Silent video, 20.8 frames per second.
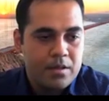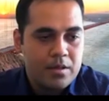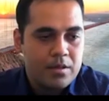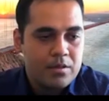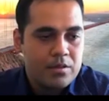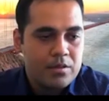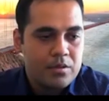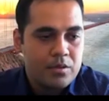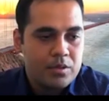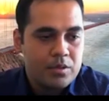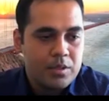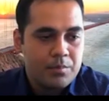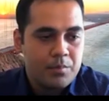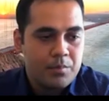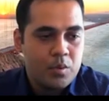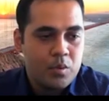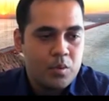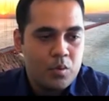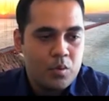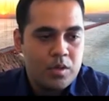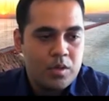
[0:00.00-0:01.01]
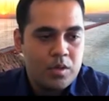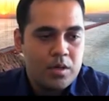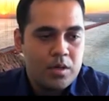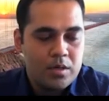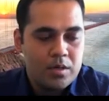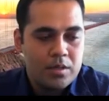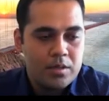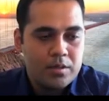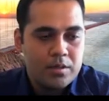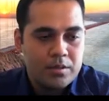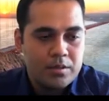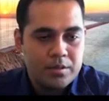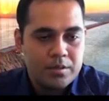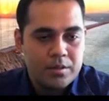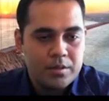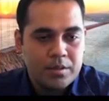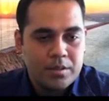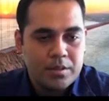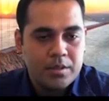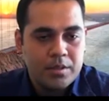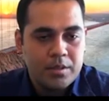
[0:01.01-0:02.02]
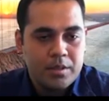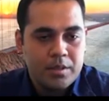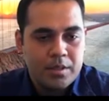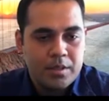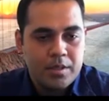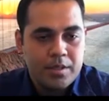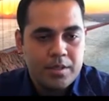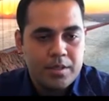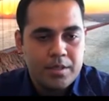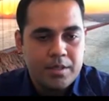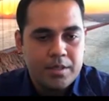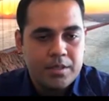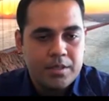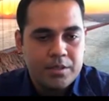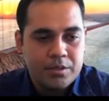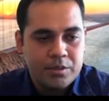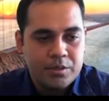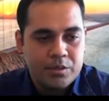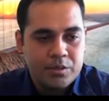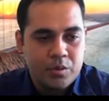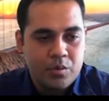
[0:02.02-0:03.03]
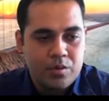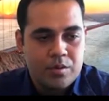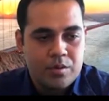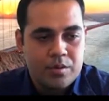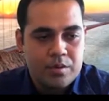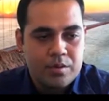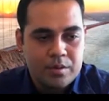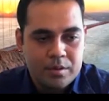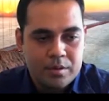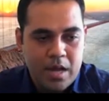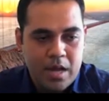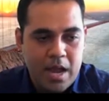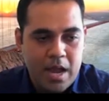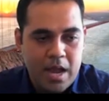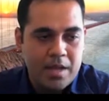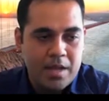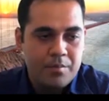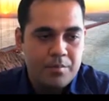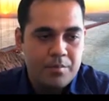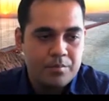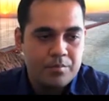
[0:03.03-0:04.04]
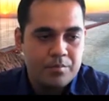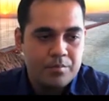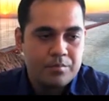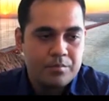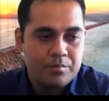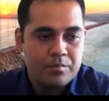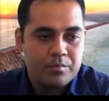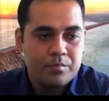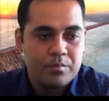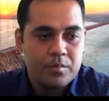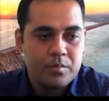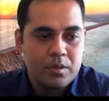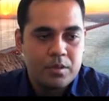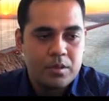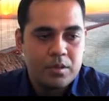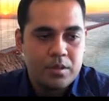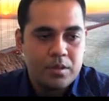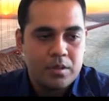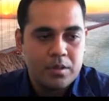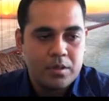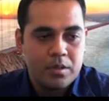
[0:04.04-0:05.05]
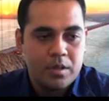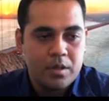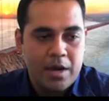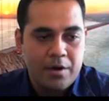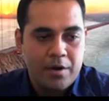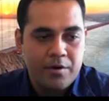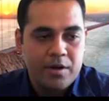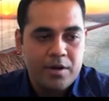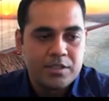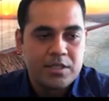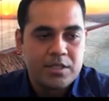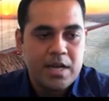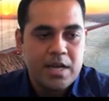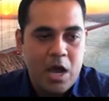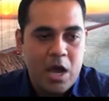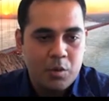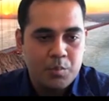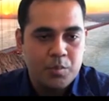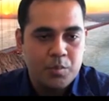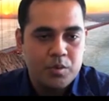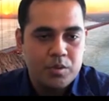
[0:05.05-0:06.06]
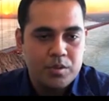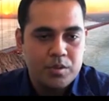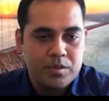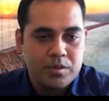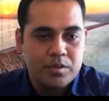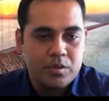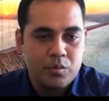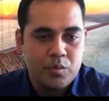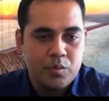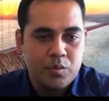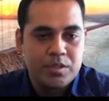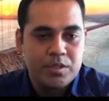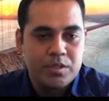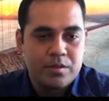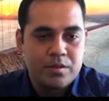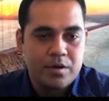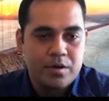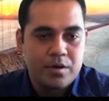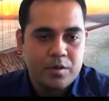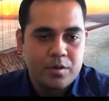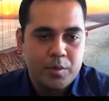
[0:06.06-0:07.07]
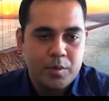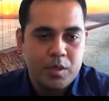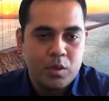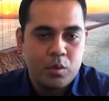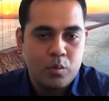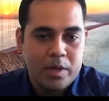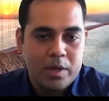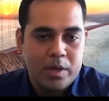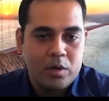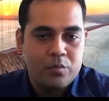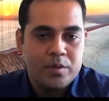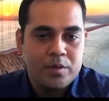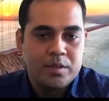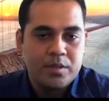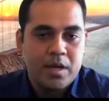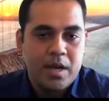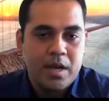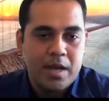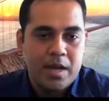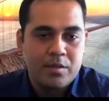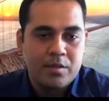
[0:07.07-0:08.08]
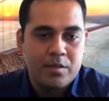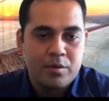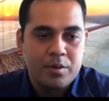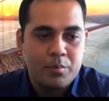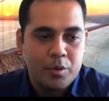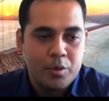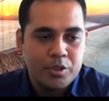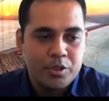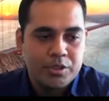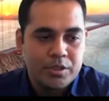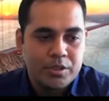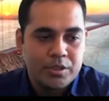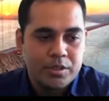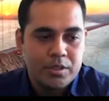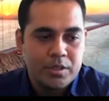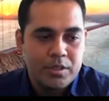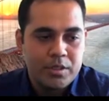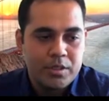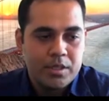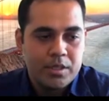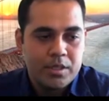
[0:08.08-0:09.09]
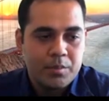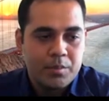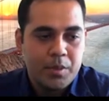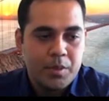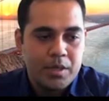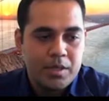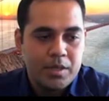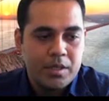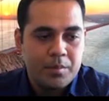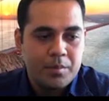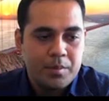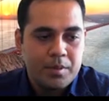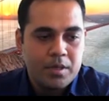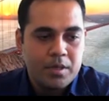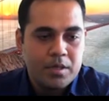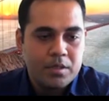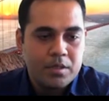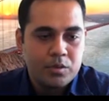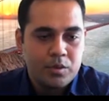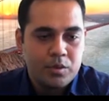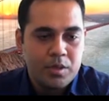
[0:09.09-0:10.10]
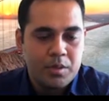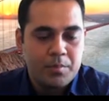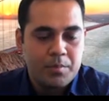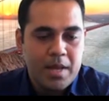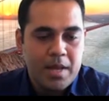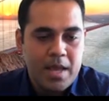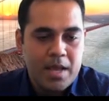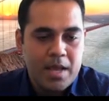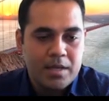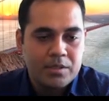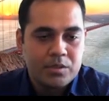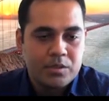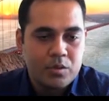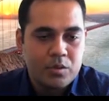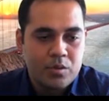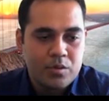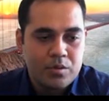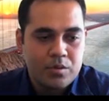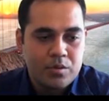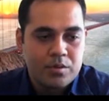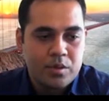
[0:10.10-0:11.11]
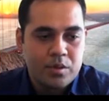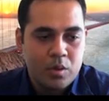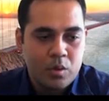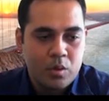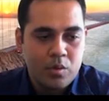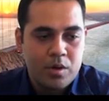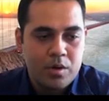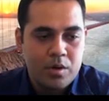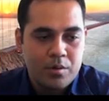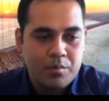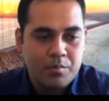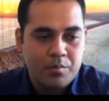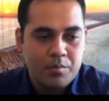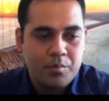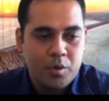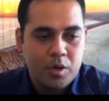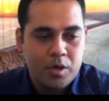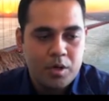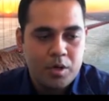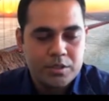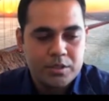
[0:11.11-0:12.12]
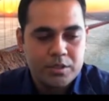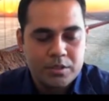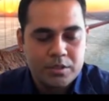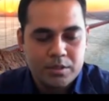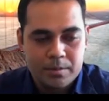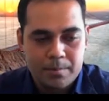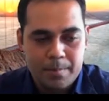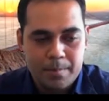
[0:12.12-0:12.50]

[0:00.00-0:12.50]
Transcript: So the blue color here shows the high agricultural outputs, which is corresponding well with the high soil moisture. The medium color shown in black shows lower production